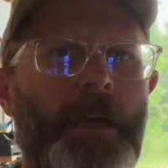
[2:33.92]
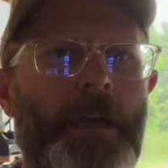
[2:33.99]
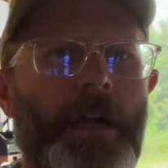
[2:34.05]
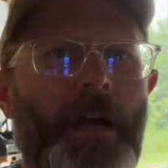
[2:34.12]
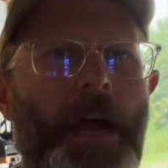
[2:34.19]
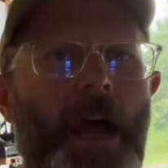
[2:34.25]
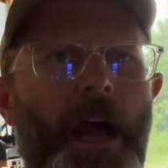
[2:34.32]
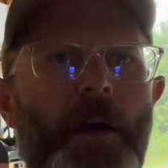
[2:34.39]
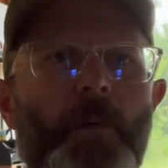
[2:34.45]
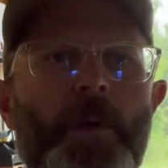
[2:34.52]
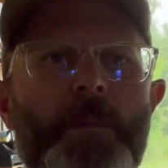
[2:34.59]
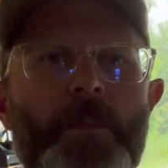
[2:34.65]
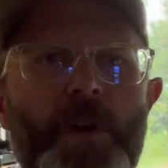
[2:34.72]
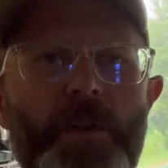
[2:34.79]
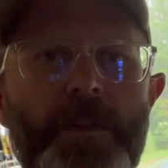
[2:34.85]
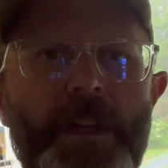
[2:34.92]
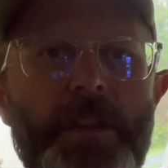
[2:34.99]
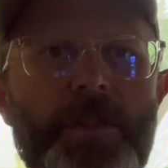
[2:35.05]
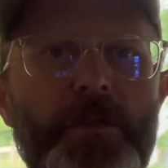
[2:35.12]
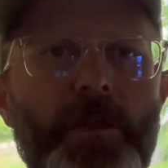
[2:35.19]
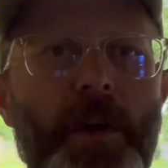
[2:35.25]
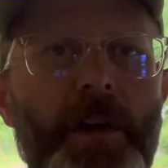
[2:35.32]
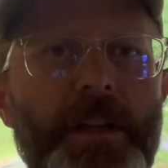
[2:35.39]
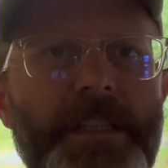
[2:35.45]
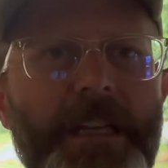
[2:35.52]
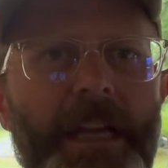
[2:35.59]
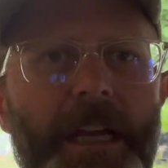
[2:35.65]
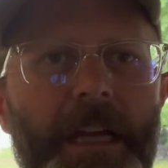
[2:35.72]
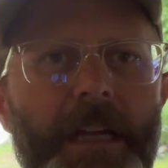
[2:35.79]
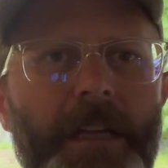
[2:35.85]
how we're moving through our
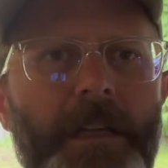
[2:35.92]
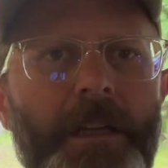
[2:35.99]
day.